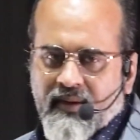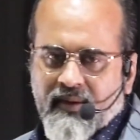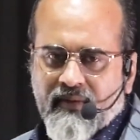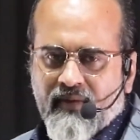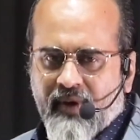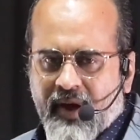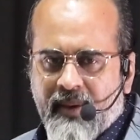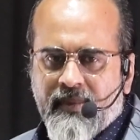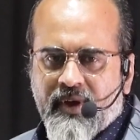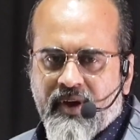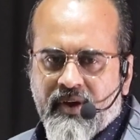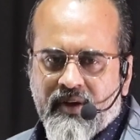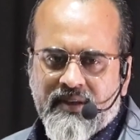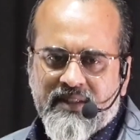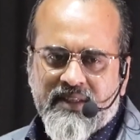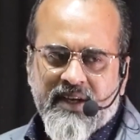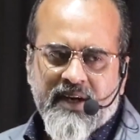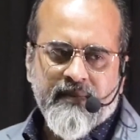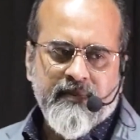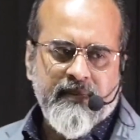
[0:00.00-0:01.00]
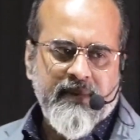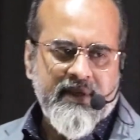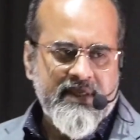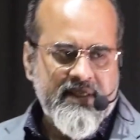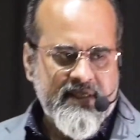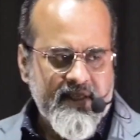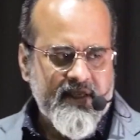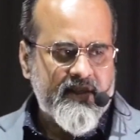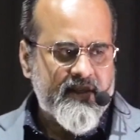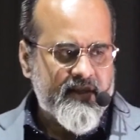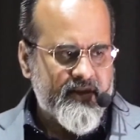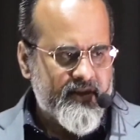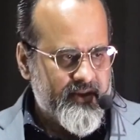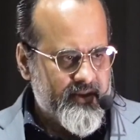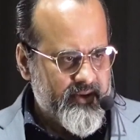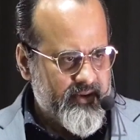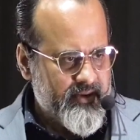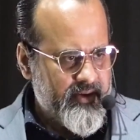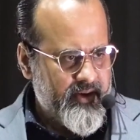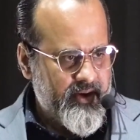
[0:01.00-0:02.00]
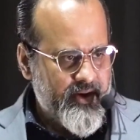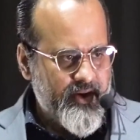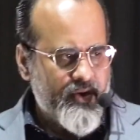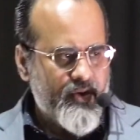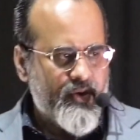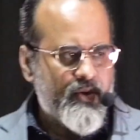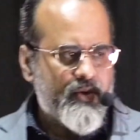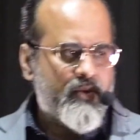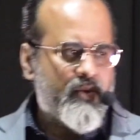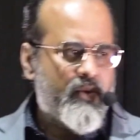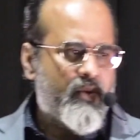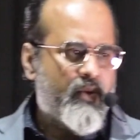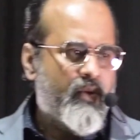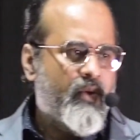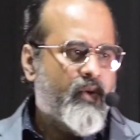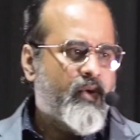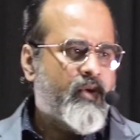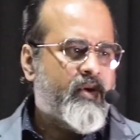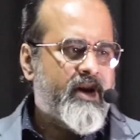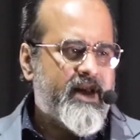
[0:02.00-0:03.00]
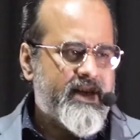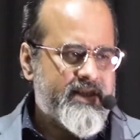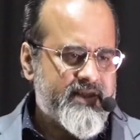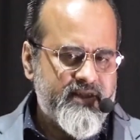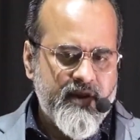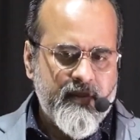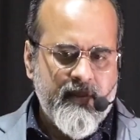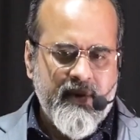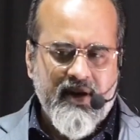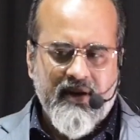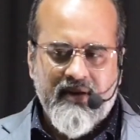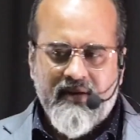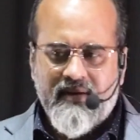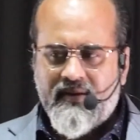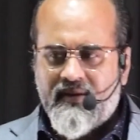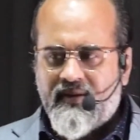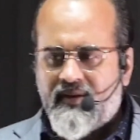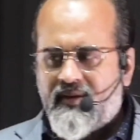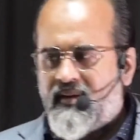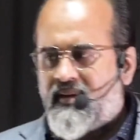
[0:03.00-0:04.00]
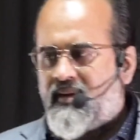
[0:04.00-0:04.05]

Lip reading: Why? Because that person, in your own estimate,